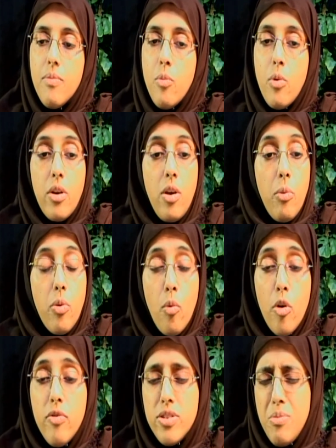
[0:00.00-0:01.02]
working with
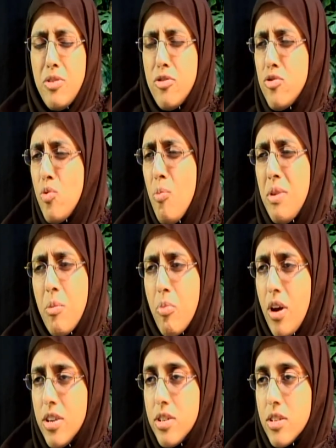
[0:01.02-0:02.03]
orphans. I mean, there's so many
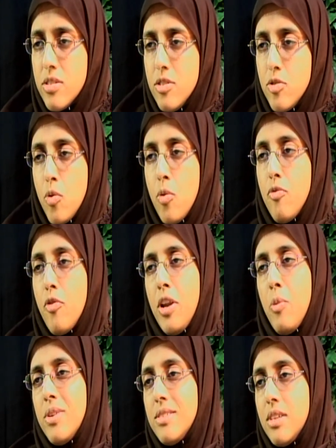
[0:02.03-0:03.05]
projects. So for
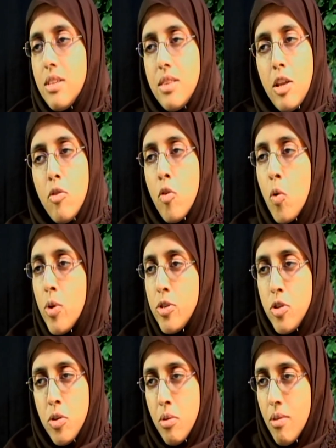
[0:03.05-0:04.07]
anyone to say that they don't know what
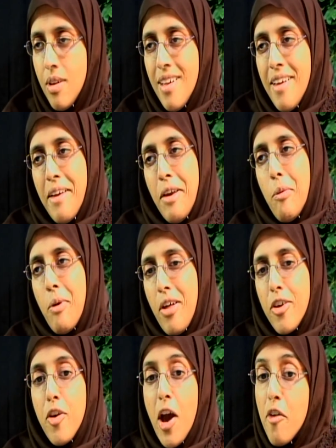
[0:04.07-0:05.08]
to do,
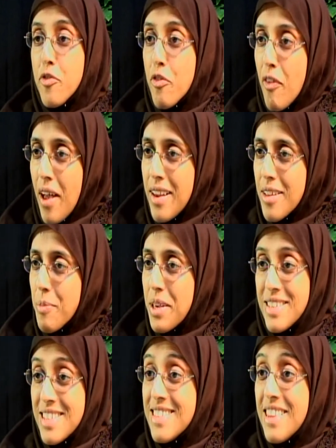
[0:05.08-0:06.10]
well, you have to find it
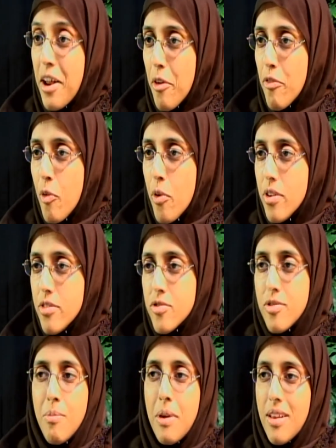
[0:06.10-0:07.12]
because it's there for you,
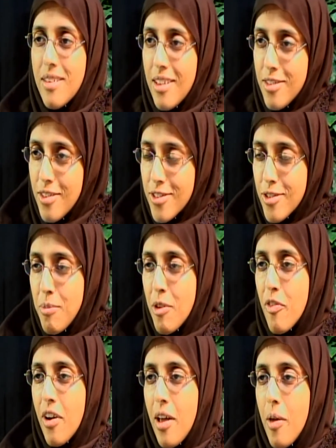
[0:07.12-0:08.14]
screaming, you know, screaming
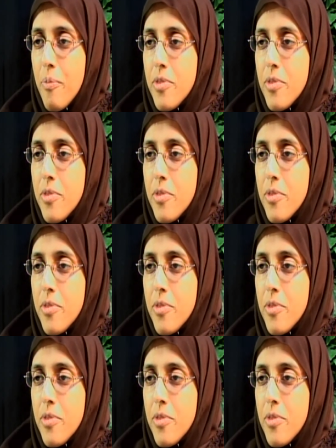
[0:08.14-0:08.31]
for help.